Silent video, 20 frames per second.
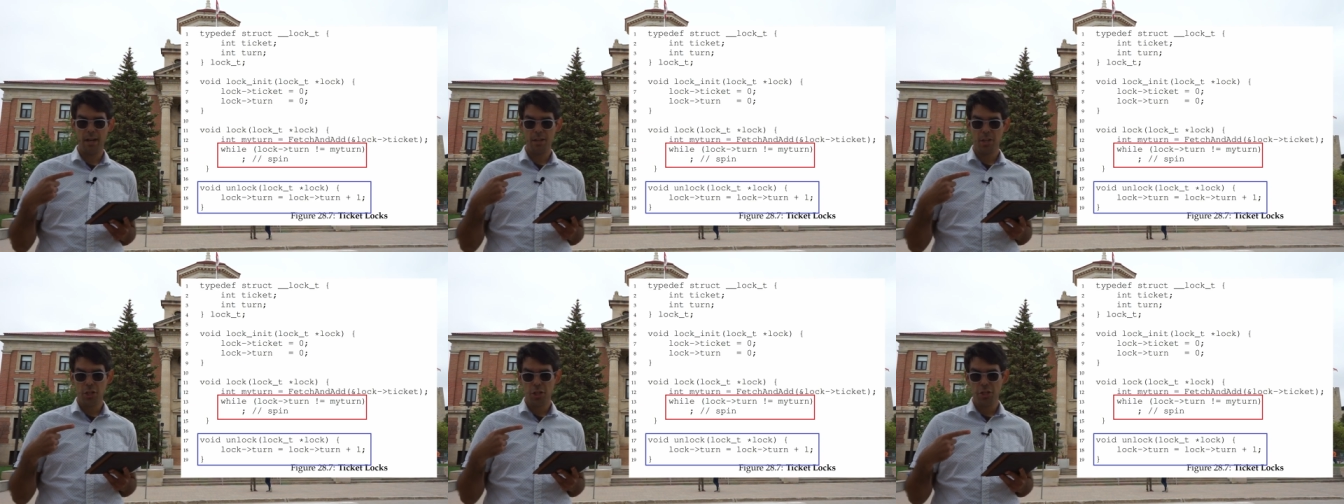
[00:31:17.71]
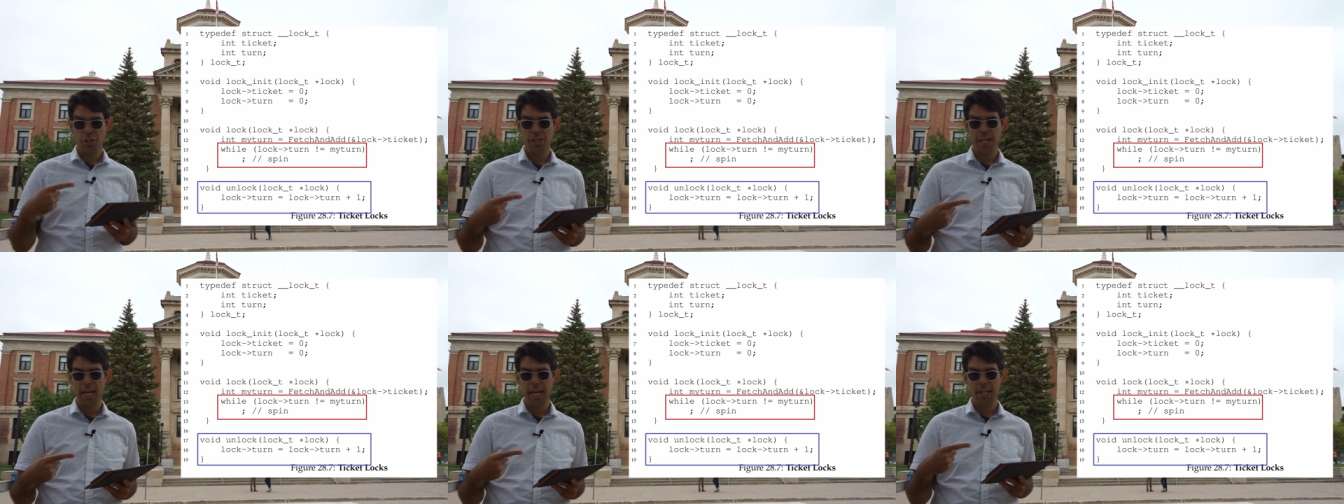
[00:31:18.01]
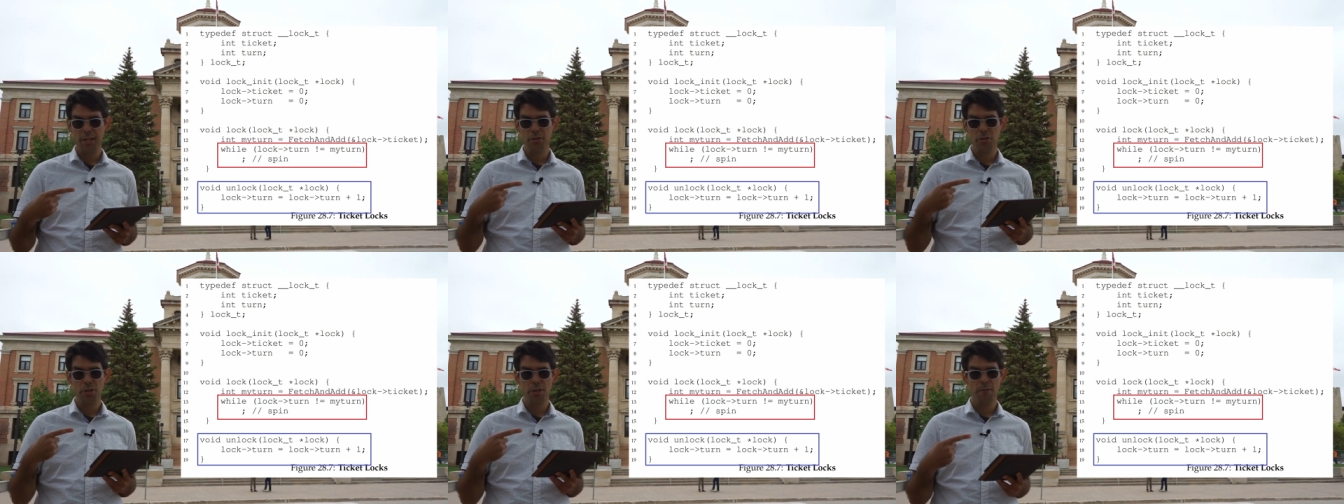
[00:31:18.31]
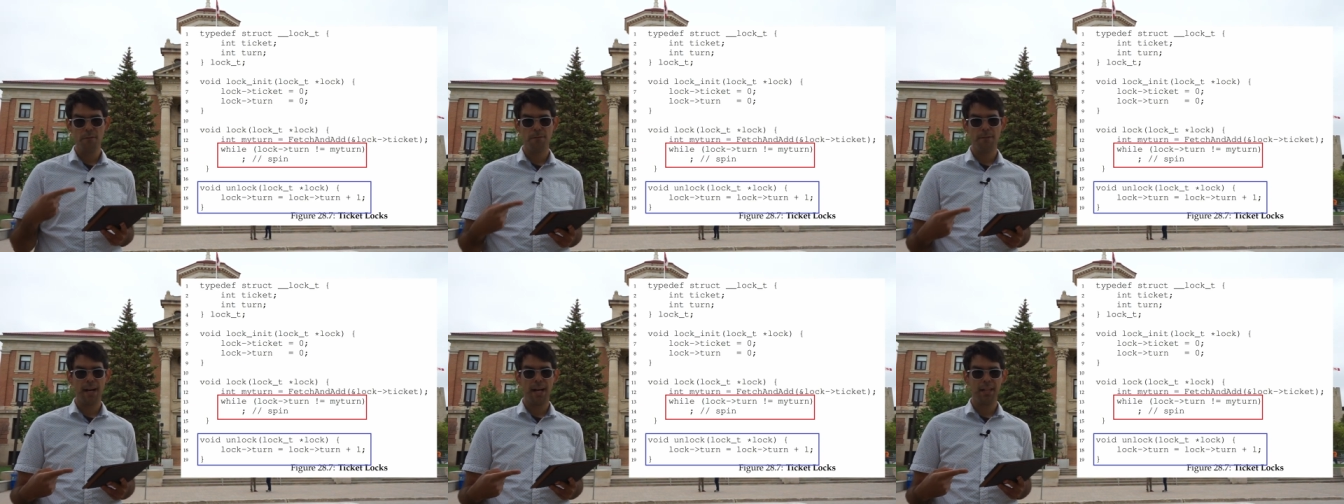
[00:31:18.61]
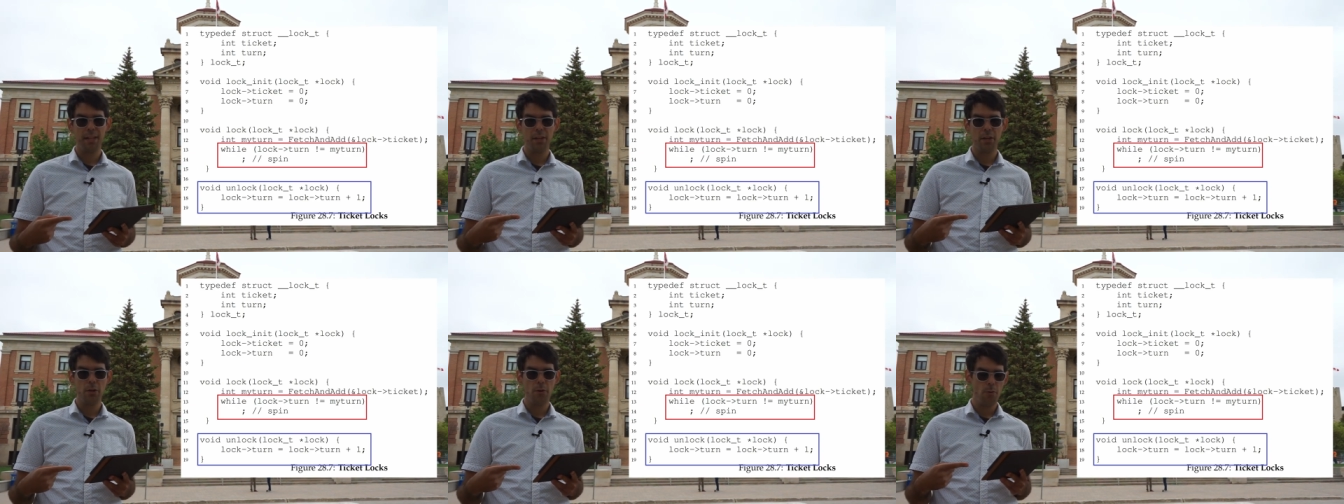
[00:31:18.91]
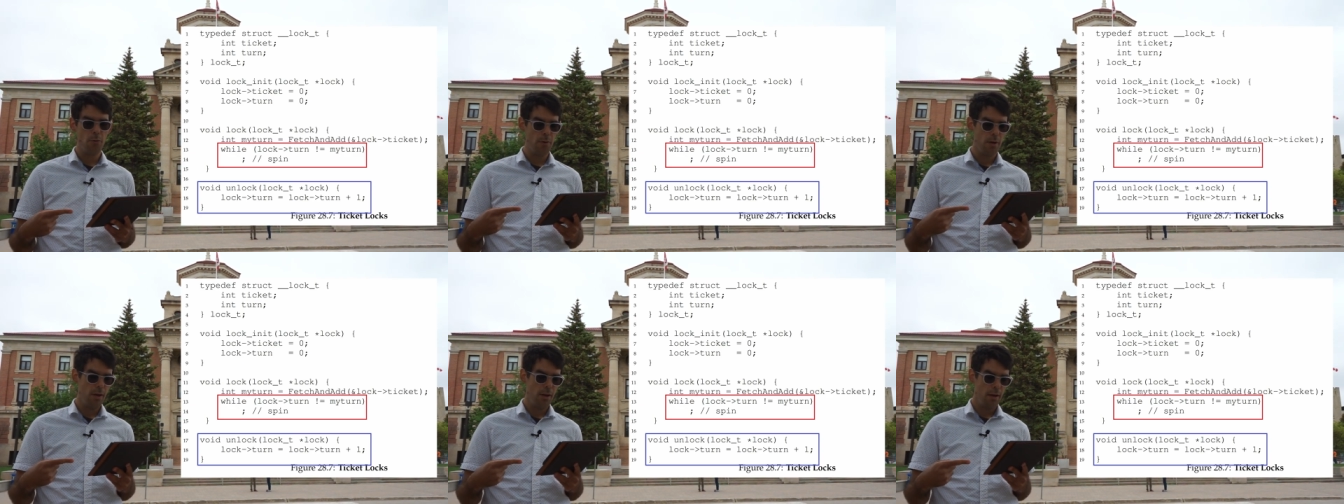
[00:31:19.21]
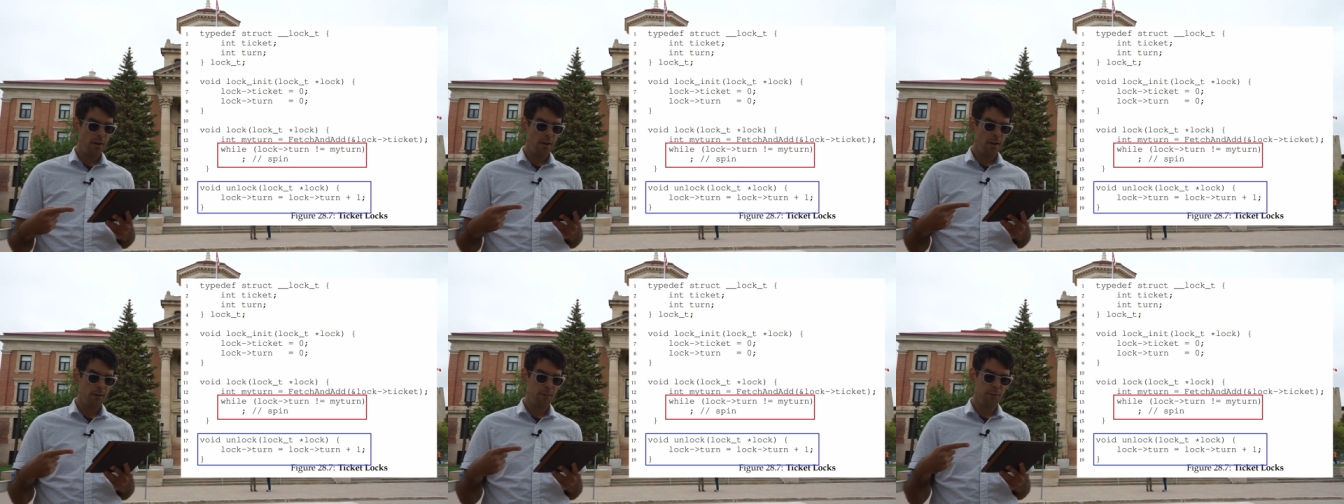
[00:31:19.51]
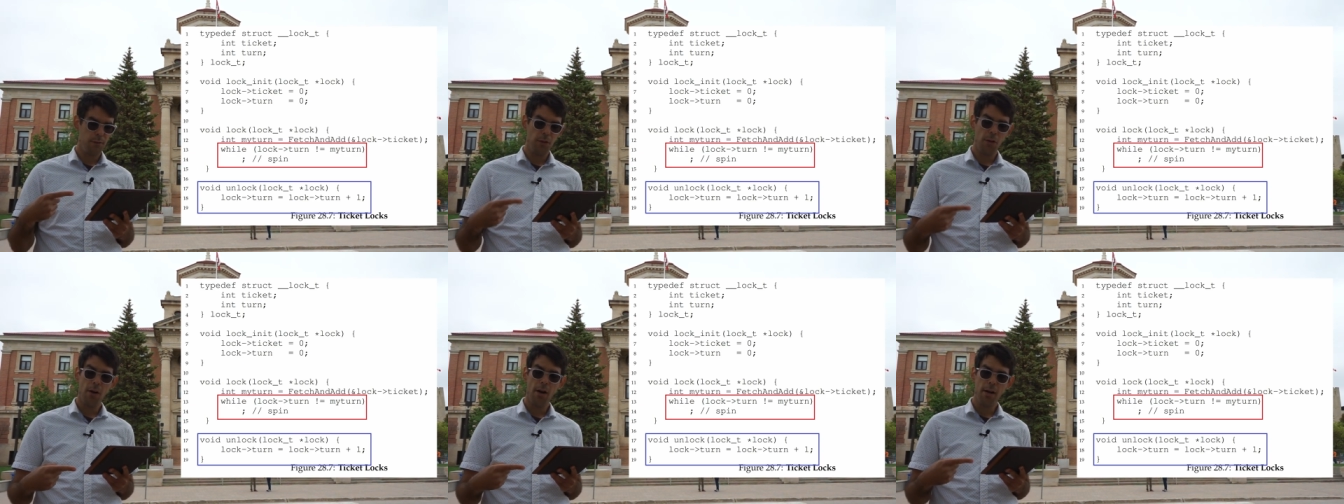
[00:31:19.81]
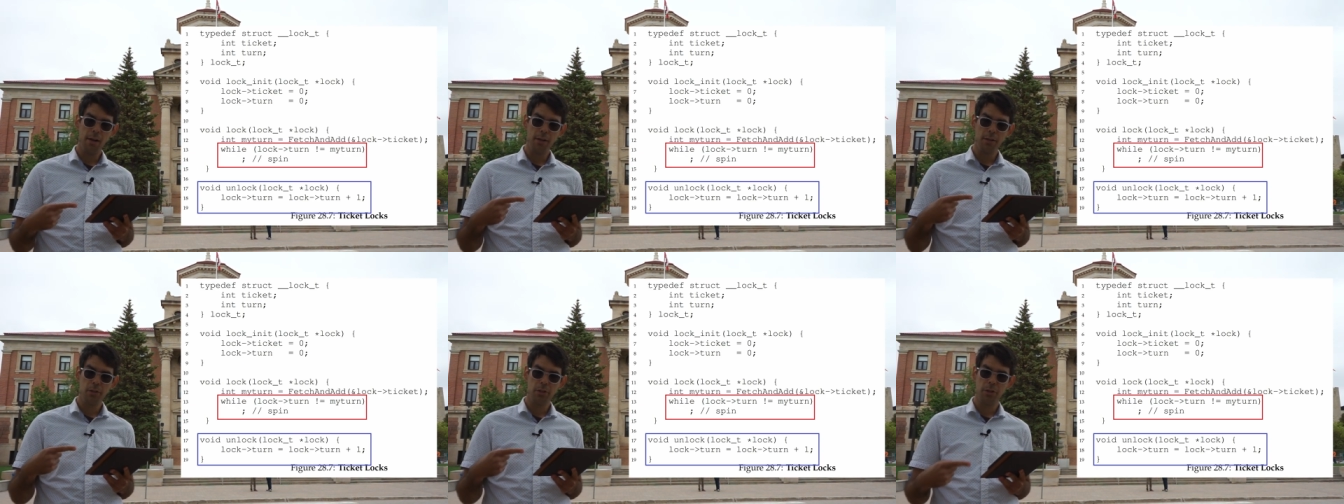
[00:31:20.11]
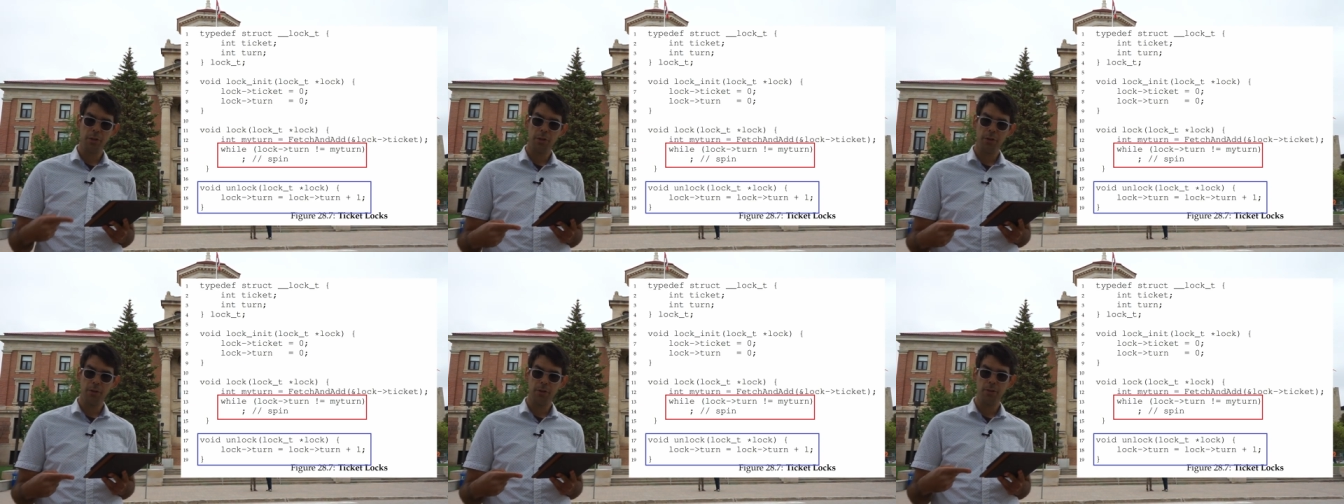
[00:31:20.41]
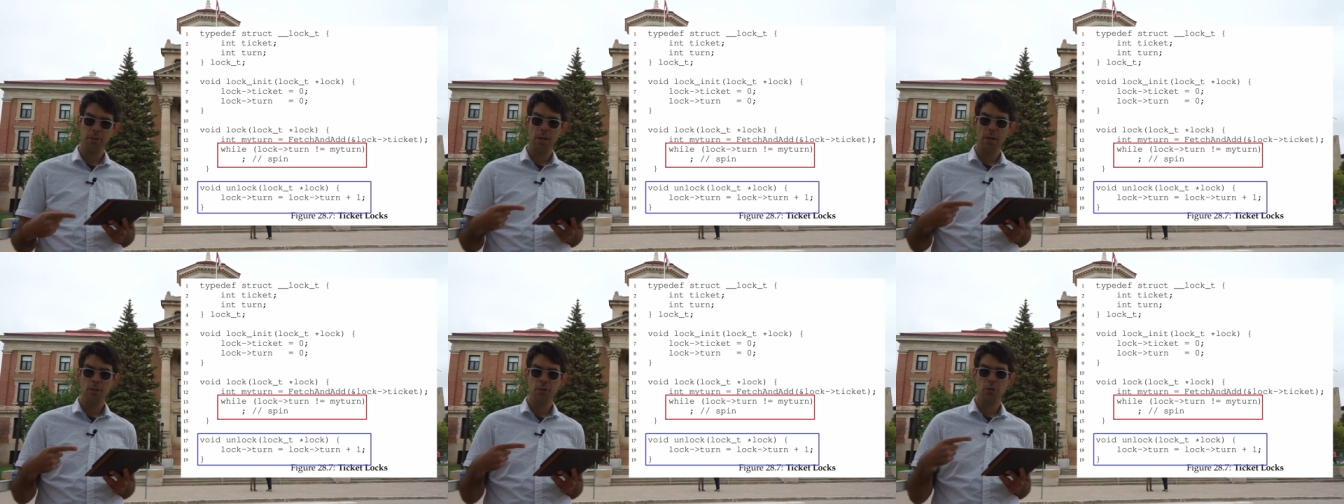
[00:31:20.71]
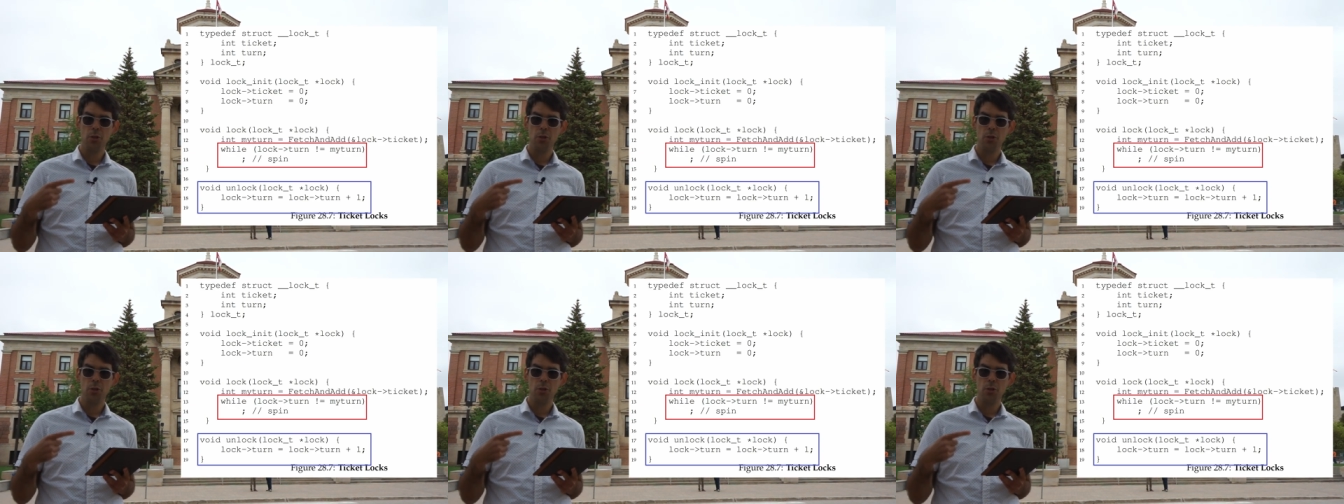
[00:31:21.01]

change the value of lock turn